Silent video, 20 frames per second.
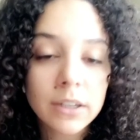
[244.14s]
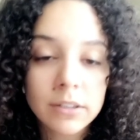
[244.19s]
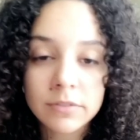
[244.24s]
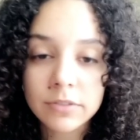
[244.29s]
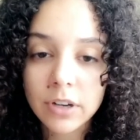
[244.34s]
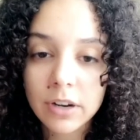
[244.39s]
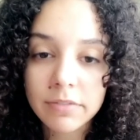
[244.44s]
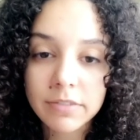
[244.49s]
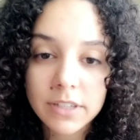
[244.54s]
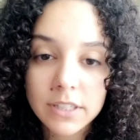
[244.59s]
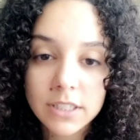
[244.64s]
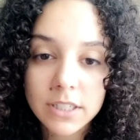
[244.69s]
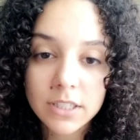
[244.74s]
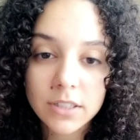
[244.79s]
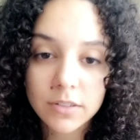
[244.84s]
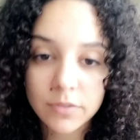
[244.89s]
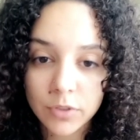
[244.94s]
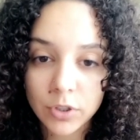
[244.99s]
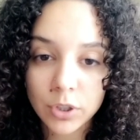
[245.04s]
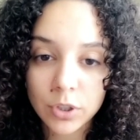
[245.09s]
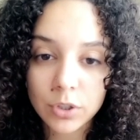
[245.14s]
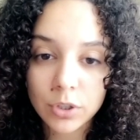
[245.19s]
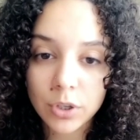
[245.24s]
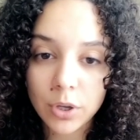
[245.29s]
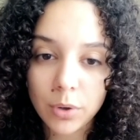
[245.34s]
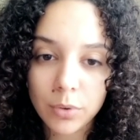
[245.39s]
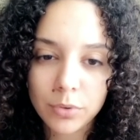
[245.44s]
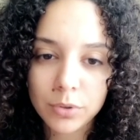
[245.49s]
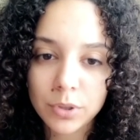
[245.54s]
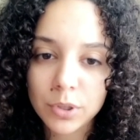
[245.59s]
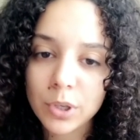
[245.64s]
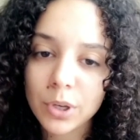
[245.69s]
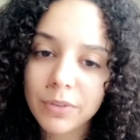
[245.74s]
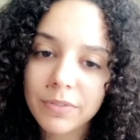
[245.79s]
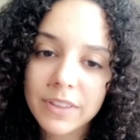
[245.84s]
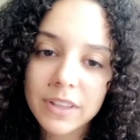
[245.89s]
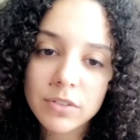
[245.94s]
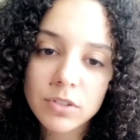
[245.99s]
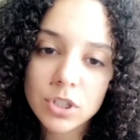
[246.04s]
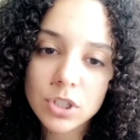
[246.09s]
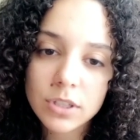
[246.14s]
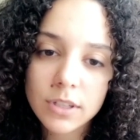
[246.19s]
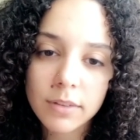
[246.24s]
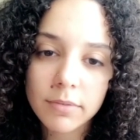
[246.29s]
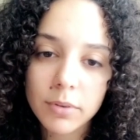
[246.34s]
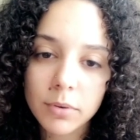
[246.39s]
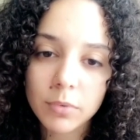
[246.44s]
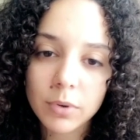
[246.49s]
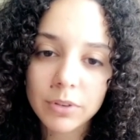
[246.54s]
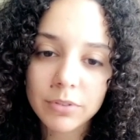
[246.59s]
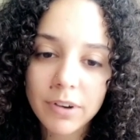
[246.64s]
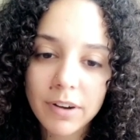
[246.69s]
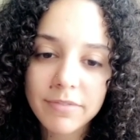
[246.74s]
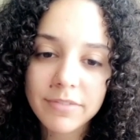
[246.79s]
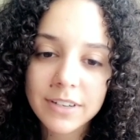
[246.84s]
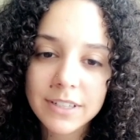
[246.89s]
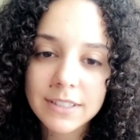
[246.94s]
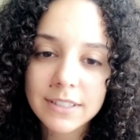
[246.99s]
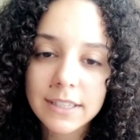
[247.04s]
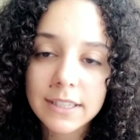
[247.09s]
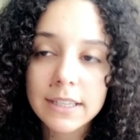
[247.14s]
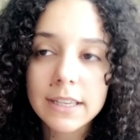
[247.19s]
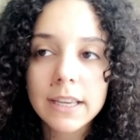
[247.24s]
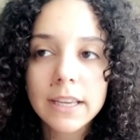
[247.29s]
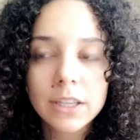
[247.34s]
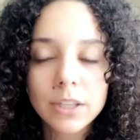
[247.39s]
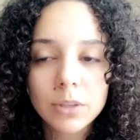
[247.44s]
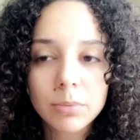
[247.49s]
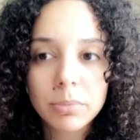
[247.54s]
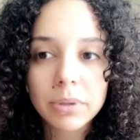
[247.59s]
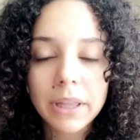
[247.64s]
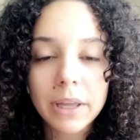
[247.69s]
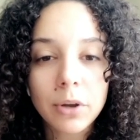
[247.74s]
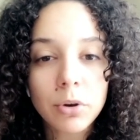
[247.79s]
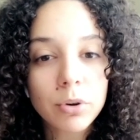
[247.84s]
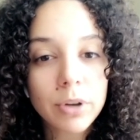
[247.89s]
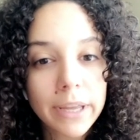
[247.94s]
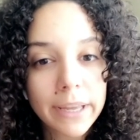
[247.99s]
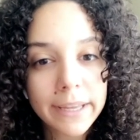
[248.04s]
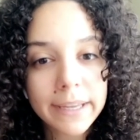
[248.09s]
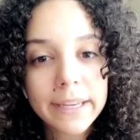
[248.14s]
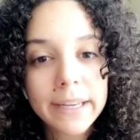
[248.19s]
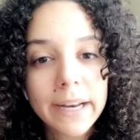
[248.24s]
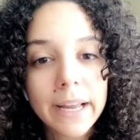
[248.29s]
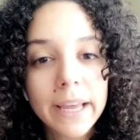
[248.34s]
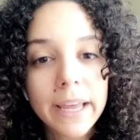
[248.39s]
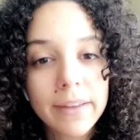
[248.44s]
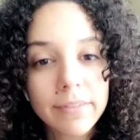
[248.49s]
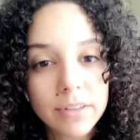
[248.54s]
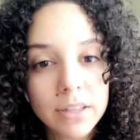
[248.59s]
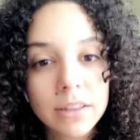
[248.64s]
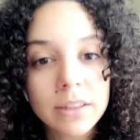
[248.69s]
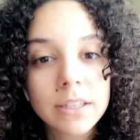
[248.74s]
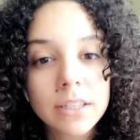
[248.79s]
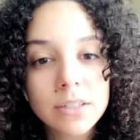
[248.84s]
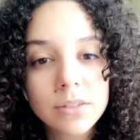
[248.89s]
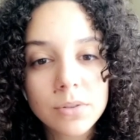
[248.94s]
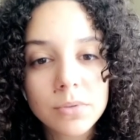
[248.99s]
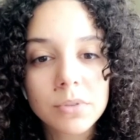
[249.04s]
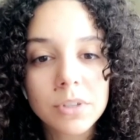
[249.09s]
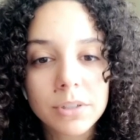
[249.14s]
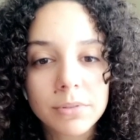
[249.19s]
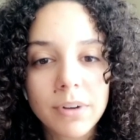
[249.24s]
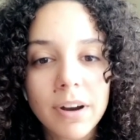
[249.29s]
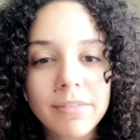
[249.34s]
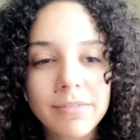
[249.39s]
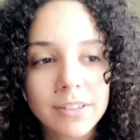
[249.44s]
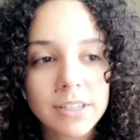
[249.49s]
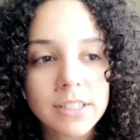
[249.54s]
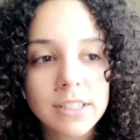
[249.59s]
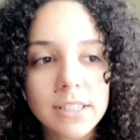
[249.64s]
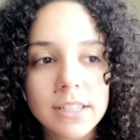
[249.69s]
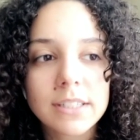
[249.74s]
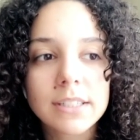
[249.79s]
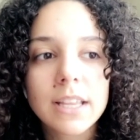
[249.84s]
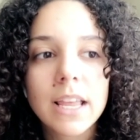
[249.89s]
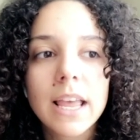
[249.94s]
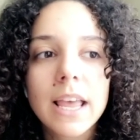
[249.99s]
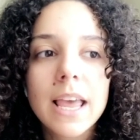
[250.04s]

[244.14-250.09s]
of references for you to go through. If they just give you one reference, you'd be like, okay, can I have at least 3 references?